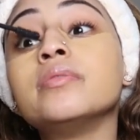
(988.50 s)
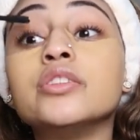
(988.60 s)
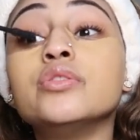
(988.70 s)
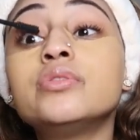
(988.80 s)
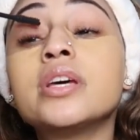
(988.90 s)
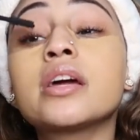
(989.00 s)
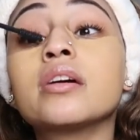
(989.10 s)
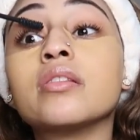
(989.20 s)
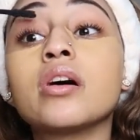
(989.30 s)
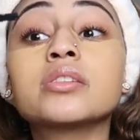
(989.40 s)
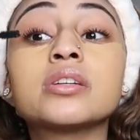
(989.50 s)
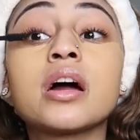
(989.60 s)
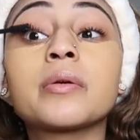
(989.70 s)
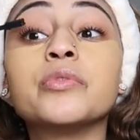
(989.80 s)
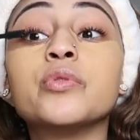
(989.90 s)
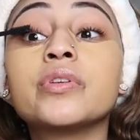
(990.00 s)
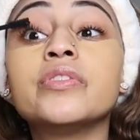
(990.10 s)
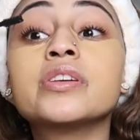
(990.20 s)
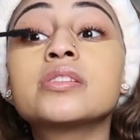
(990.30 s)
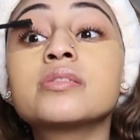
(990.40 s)
I do take a long time
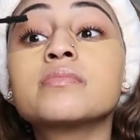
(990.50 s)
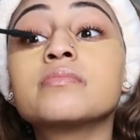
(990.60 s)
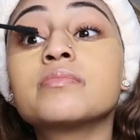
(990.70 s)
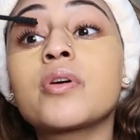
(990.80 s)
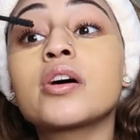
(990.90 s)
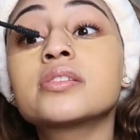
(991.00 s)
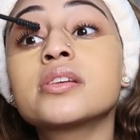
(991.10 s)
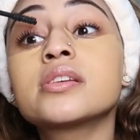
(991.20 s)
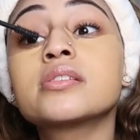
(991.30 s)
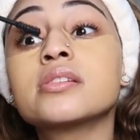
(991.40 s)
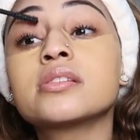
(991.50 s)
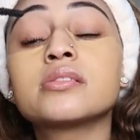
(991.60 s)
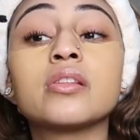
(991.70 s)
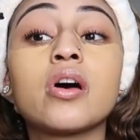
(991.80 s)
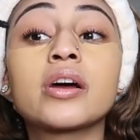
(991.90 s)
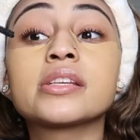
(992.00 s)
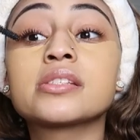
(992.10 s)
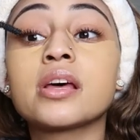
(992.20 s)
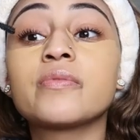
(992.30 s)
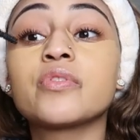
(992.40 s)
doing this process. This is the
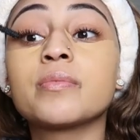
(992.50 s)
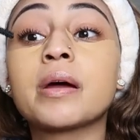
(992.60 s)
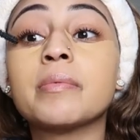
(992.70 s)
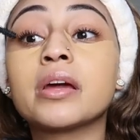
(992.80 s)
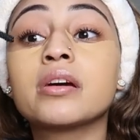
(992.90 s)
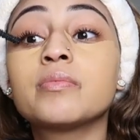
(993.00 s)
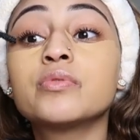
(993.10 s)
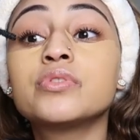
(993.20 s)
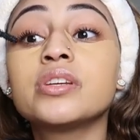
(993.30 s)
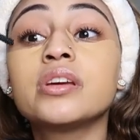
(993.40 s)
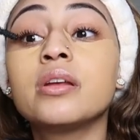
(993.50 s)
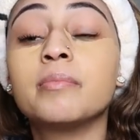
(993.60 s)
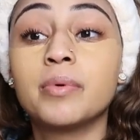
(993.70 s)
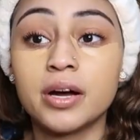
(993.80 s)
longest step for my makeup routine,